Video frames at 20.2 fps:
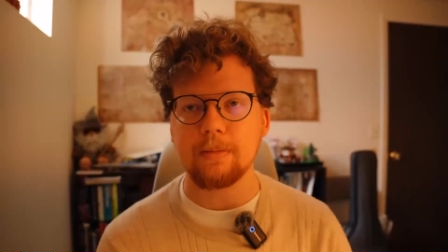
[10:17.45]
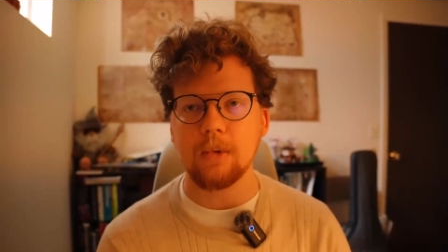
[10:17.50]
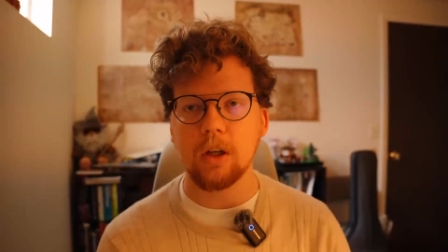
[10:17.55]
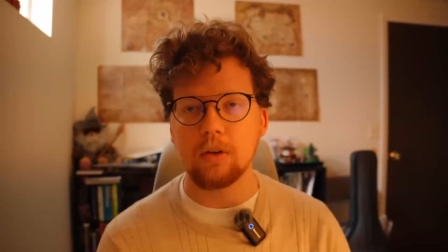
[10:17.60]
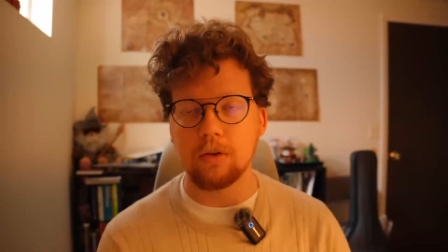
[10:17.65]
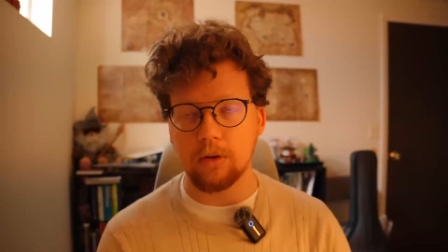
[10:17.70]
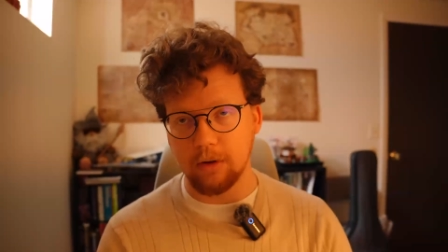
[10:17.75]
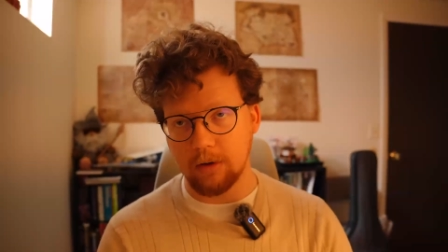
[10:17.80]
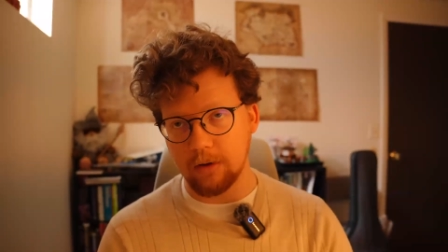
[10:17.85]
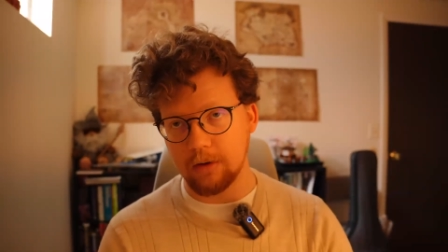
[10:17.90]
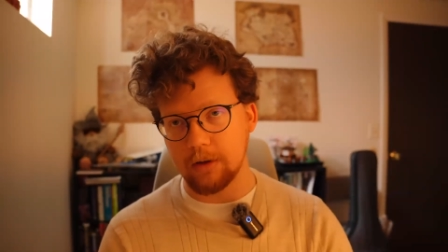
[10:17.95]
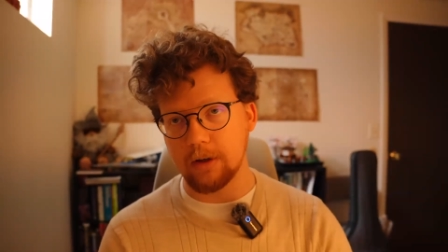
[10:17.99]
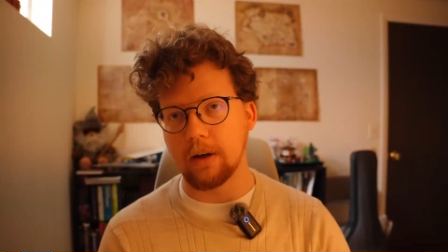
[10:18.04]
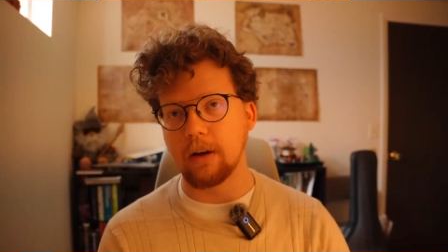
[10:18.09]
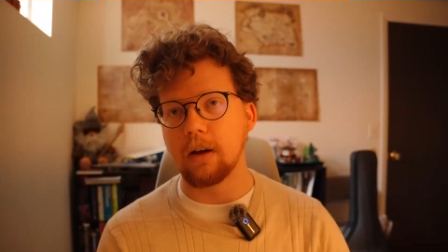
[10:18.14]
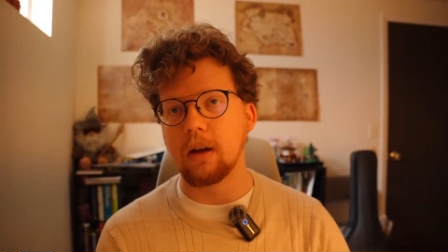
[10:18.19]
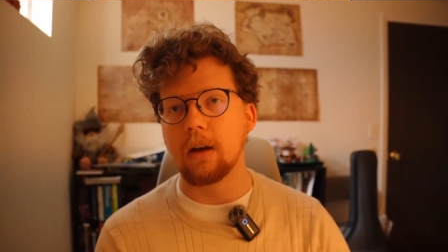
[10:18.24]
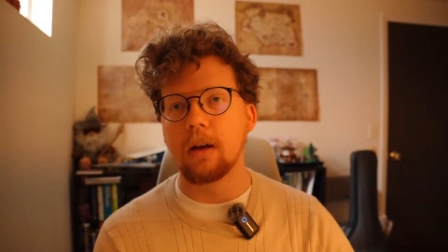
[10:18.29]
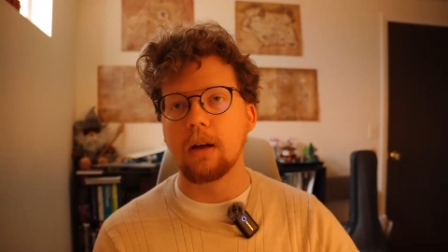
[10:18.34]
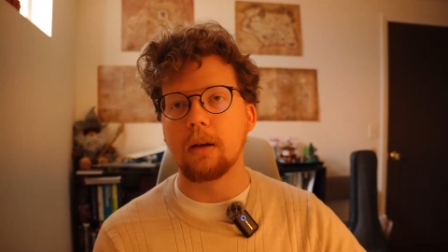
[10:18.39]
So there's
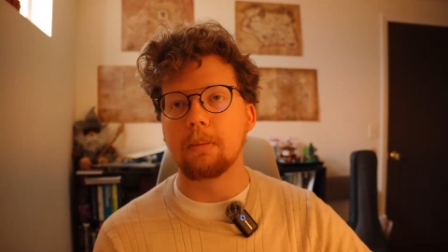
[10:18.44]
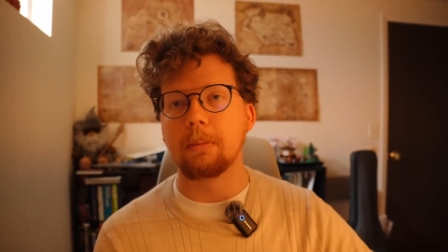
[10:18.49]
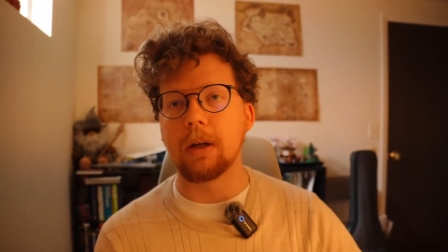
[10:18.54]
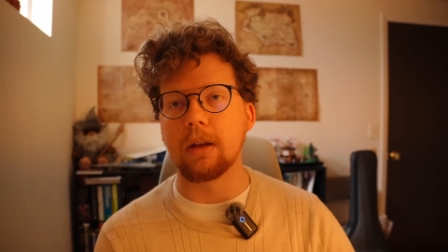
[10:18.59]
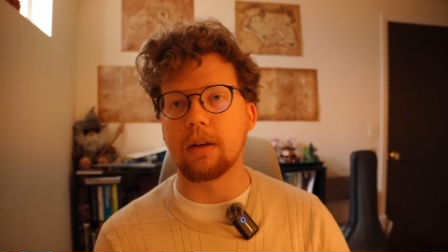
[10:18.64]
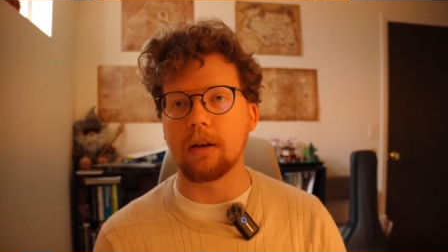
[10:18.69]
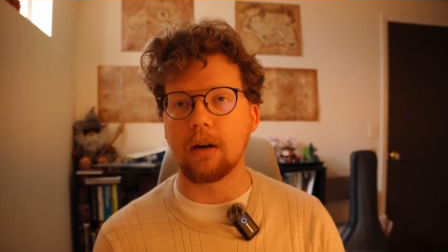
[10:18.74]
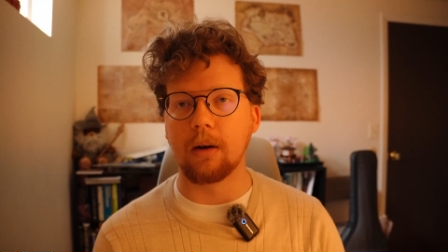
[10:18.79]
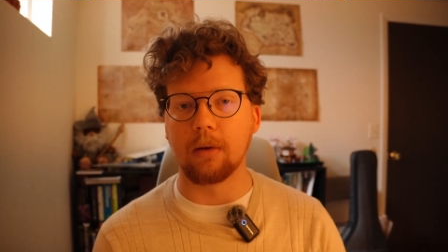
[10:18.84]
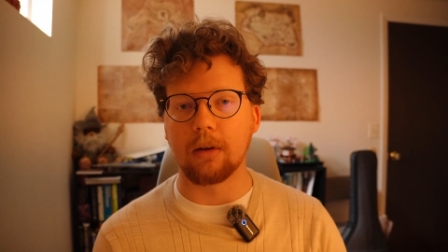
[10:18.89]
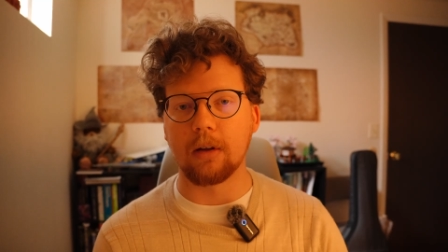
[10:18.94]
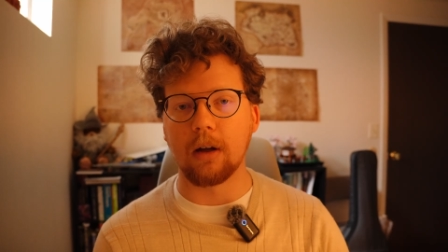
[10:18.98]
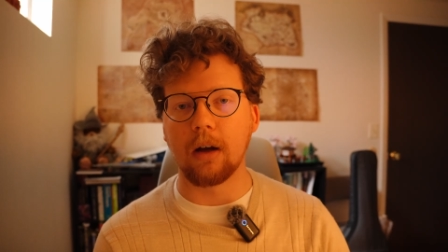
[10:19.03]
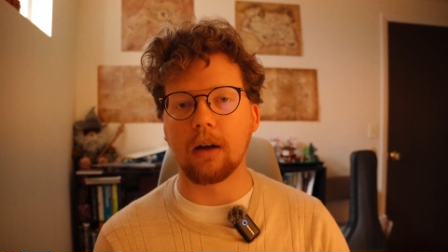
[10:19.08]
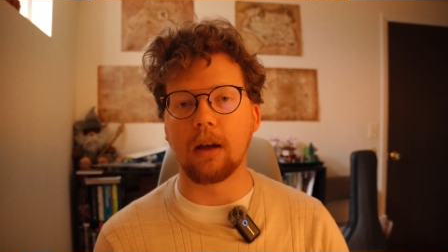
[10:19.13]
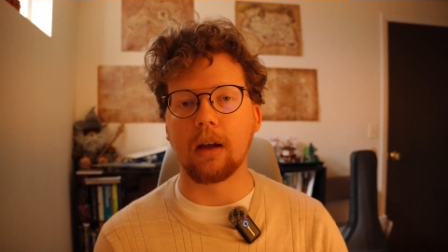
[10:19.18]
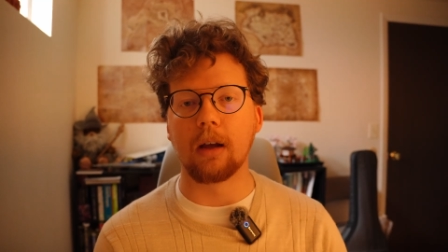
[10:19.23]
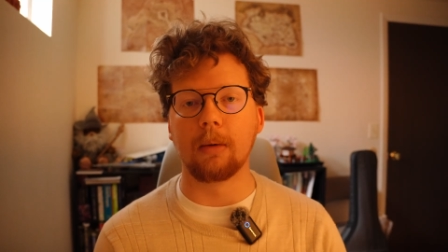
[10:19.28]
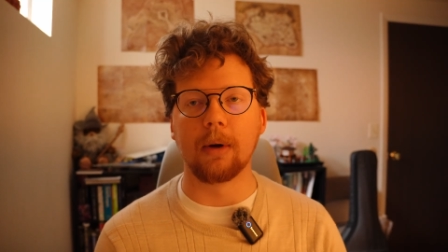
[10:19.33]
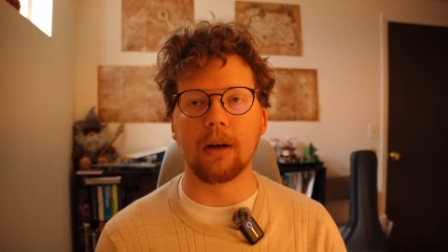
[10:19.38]
that piece that I was
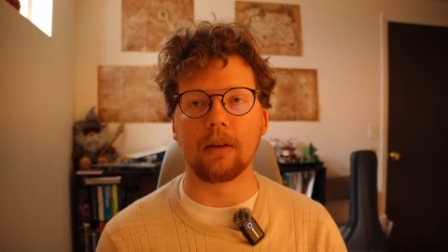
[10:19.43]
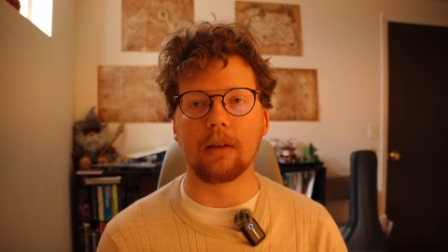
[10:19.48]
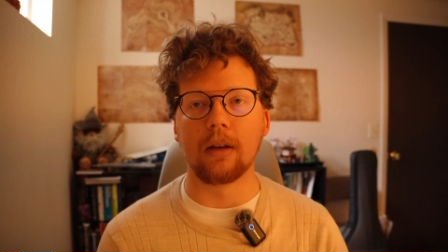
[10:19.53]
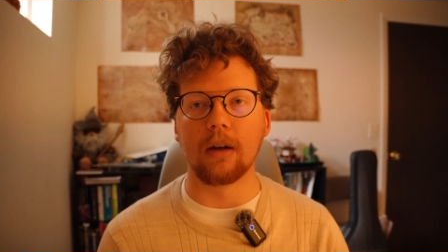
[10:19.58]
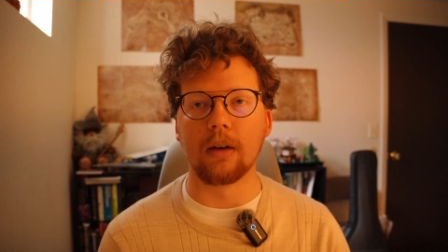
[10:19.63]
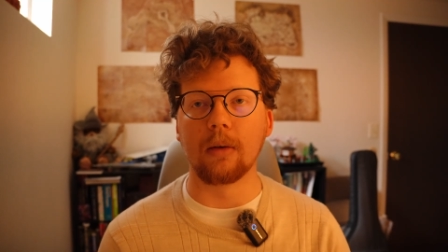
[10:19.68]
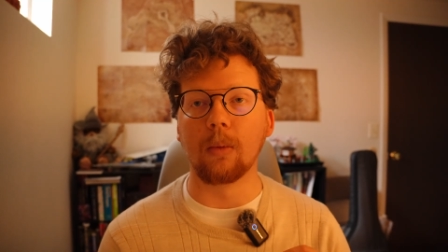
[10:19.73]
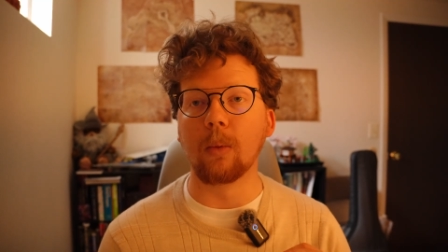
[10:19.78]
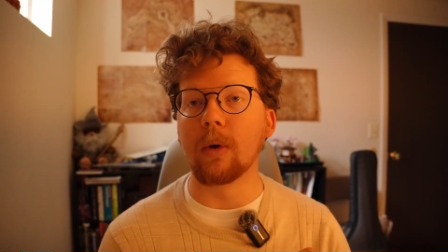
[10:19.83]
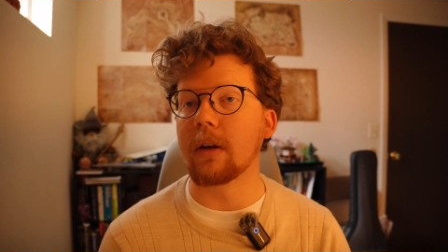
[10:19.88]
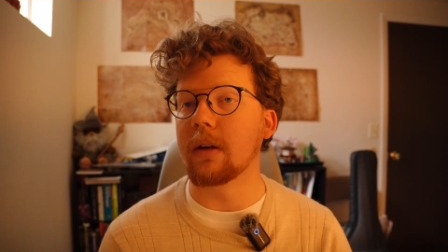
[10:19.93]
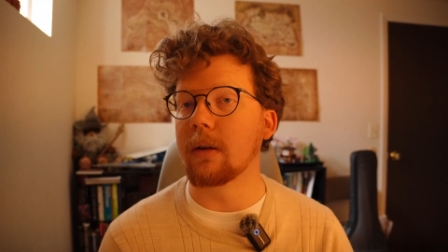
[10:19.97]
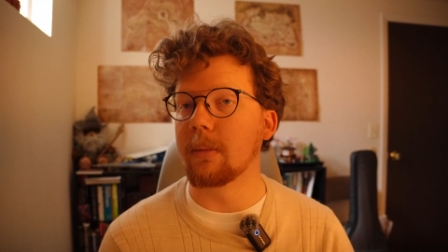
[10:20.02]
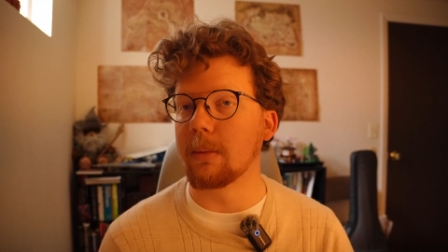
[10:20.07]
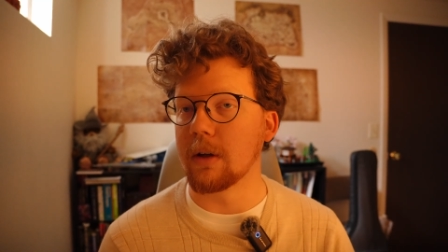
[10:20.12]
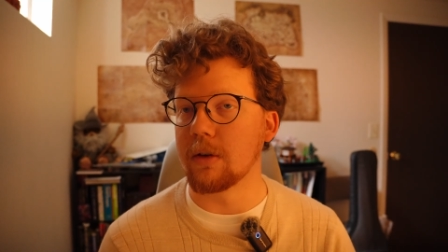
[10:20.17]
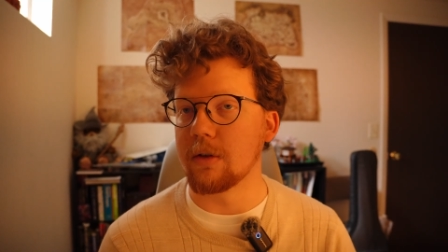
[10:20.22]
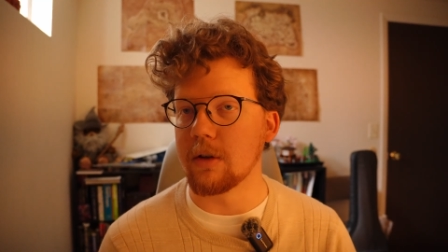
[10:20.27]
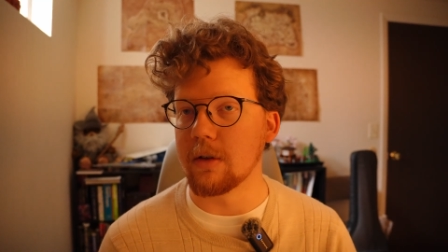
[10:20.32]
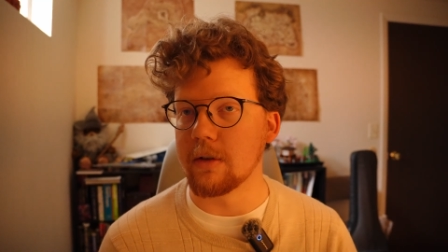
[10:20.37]
talking about, that it's
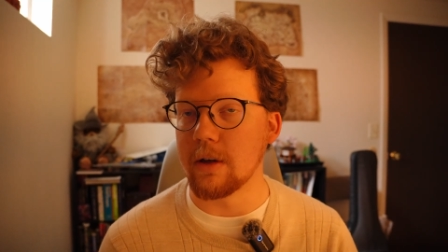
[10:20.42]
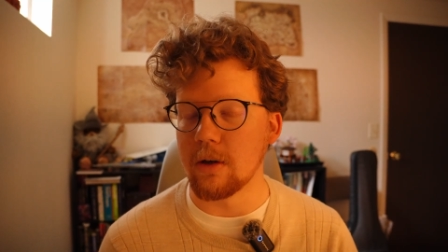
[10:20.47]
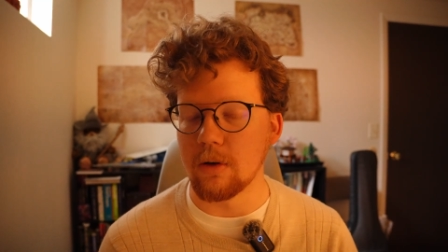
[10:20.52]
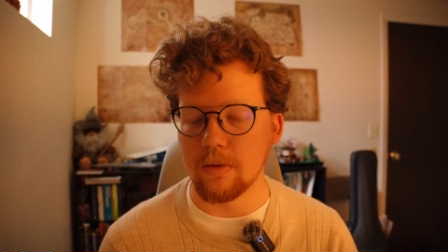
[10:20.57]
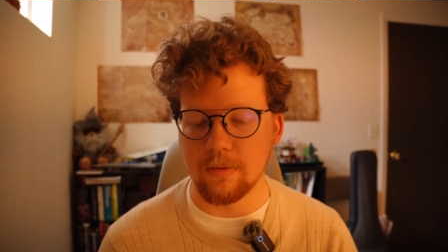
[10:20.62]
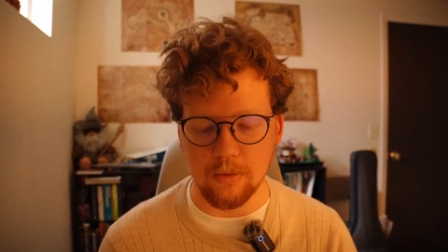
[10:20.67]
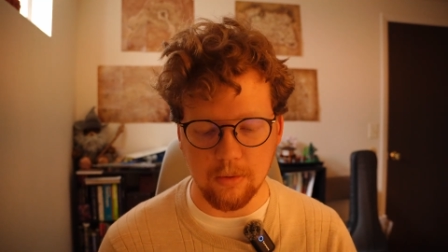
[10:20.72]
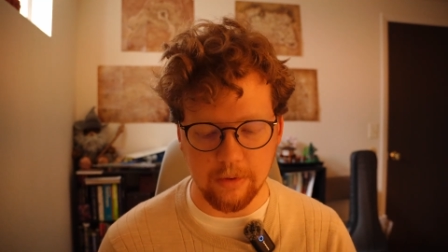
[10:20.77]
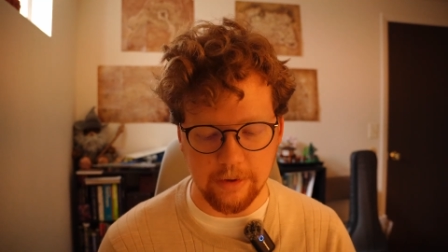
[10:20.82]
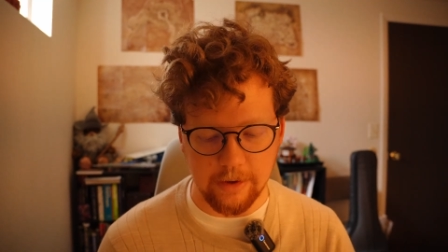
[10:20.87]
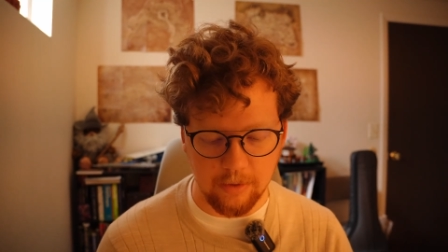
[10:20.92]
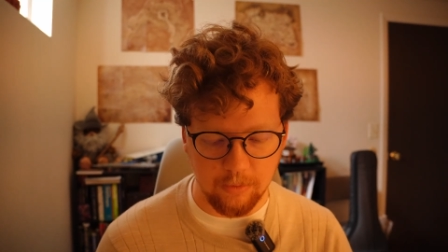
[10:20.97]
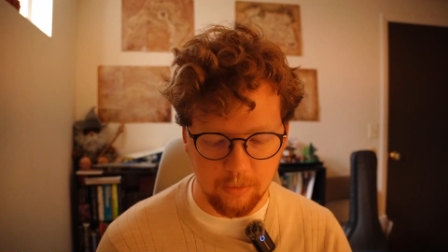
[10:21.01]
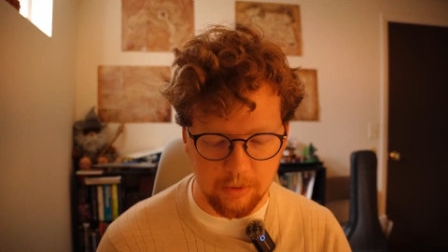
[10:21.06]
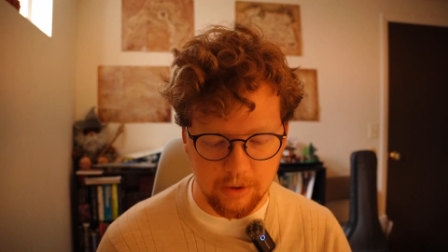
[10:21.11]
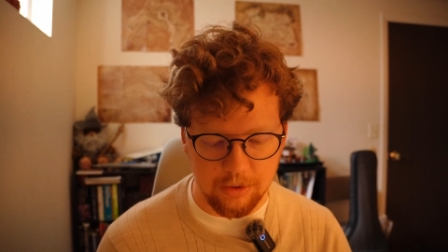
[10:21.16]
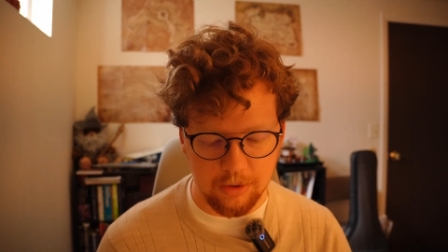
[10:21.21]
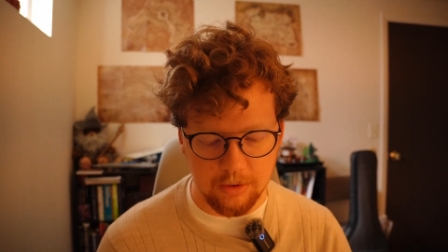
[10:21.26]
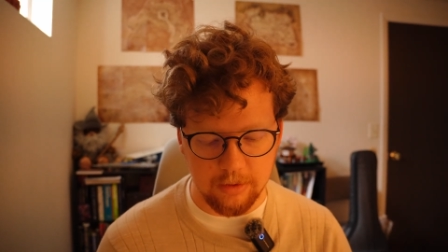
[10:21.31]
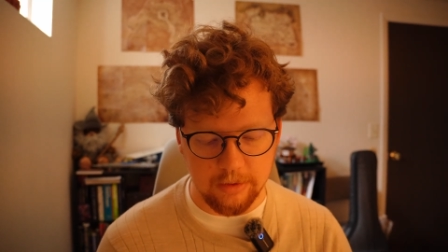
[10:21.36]
wisdom that she's here for, not
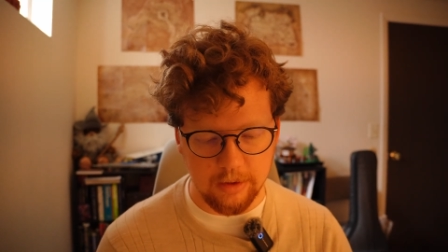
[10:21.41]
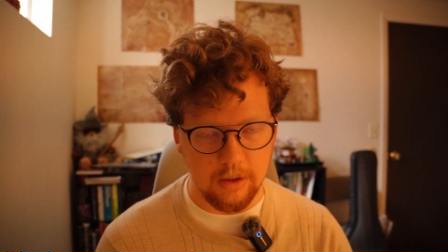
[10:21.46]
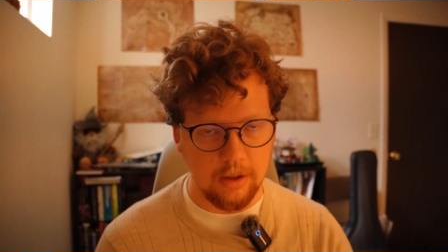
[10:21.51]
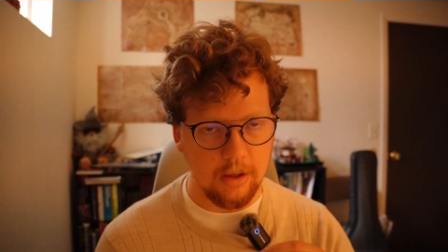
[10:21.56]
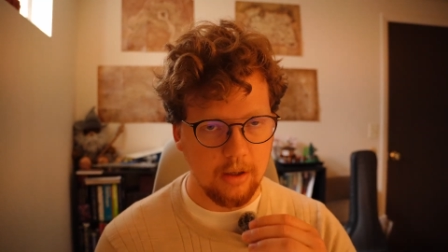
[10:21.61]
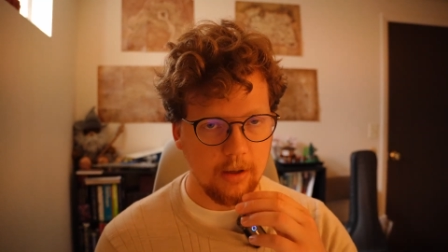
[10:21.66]
riches.